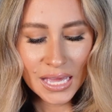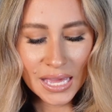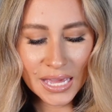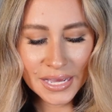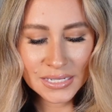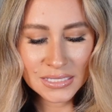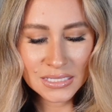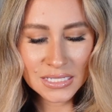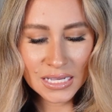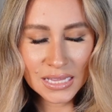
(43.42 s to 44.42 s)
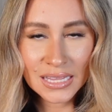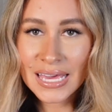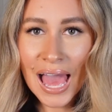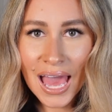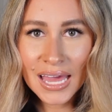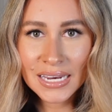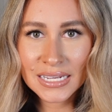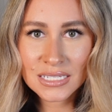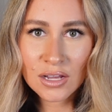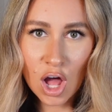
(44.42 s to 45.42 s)
And the ad
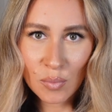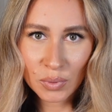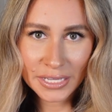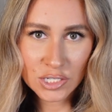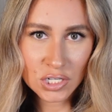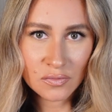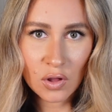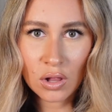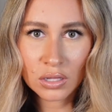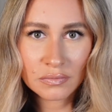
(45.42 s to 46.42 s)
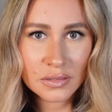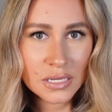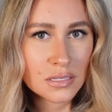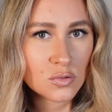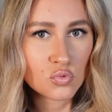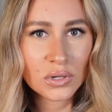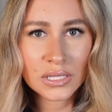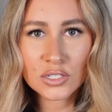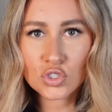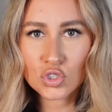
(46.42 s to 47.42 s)
is a compilation of all of these
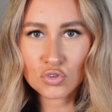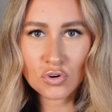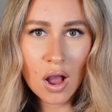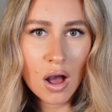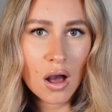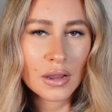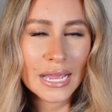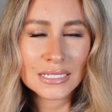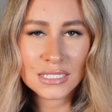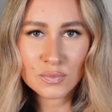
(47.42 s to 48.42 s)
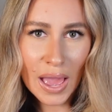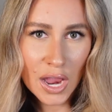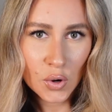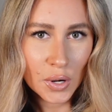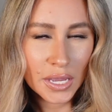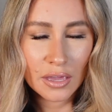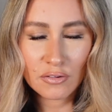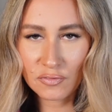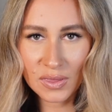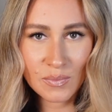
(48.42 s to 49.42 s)
really strong, inspiring
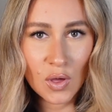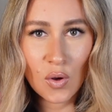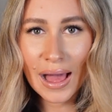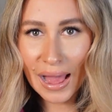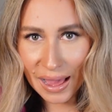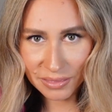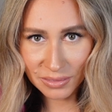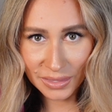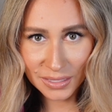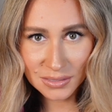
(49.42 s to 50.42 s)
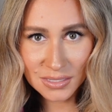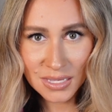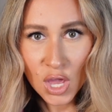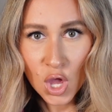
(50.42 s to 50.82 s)
female athletes,